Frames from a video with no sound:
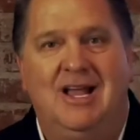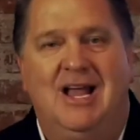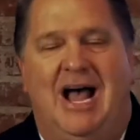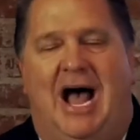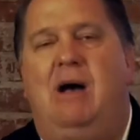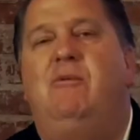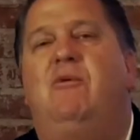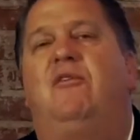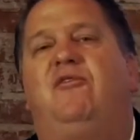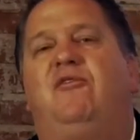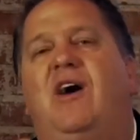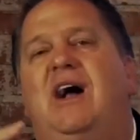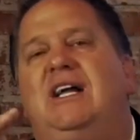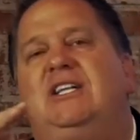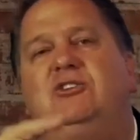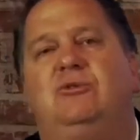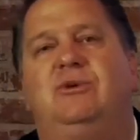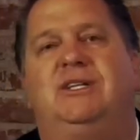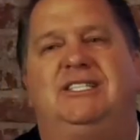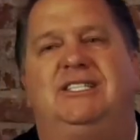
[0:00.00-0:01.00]
I will find
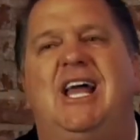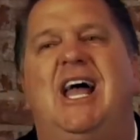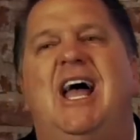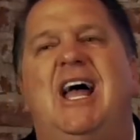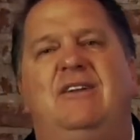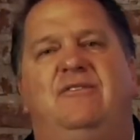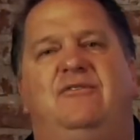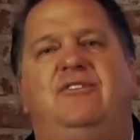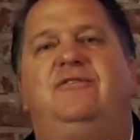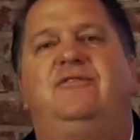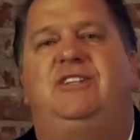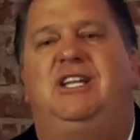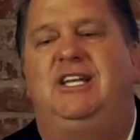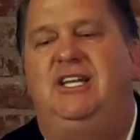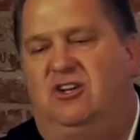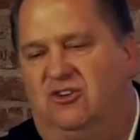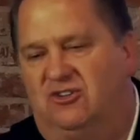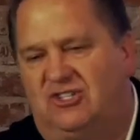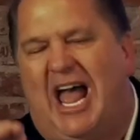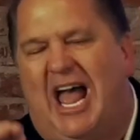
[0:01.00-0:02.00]
you in 10, 15
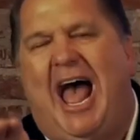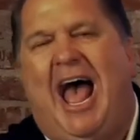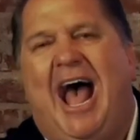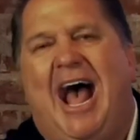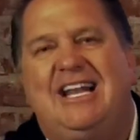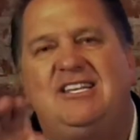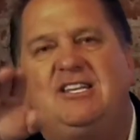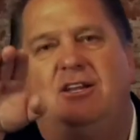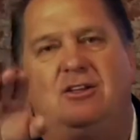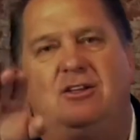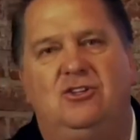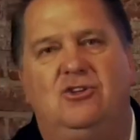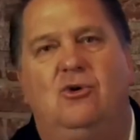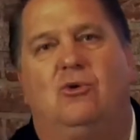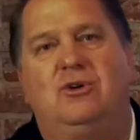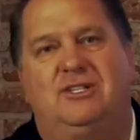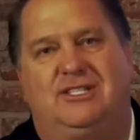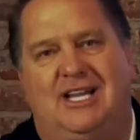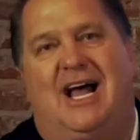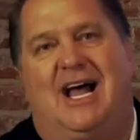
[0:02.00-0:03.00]
years at
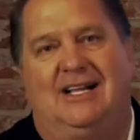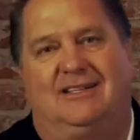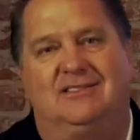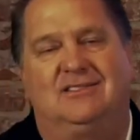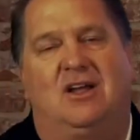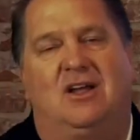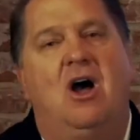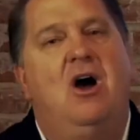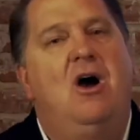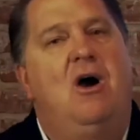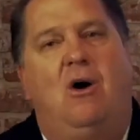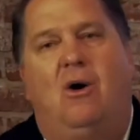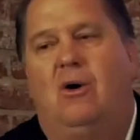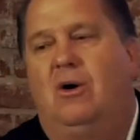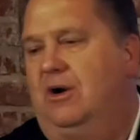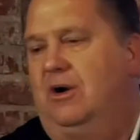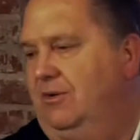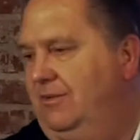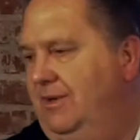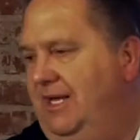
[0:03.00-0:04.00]
your desk
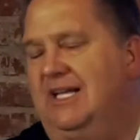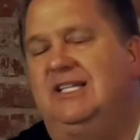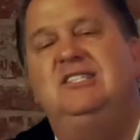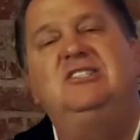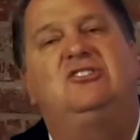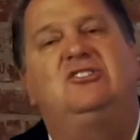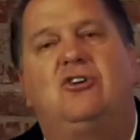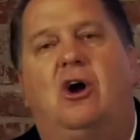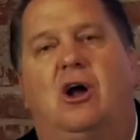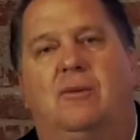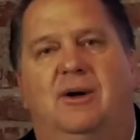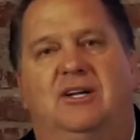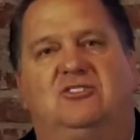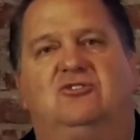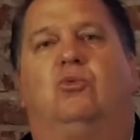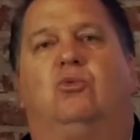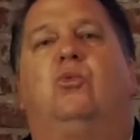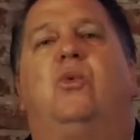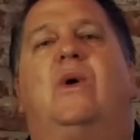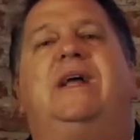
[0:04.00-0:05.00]
or in Starbucks
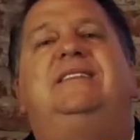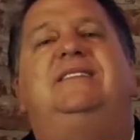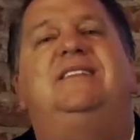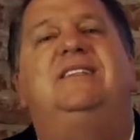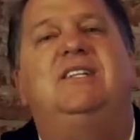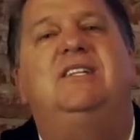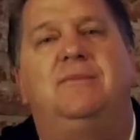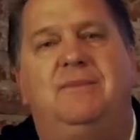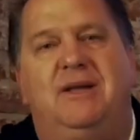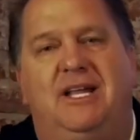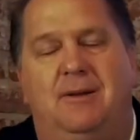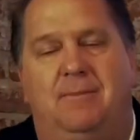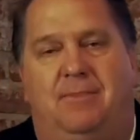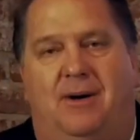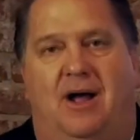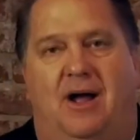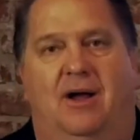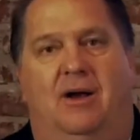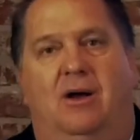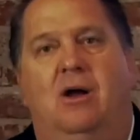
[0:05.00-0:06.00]
racing to meet a
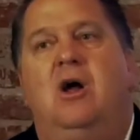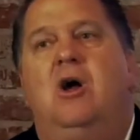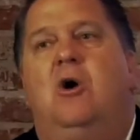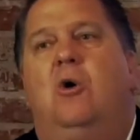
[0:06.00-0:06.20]
buyer,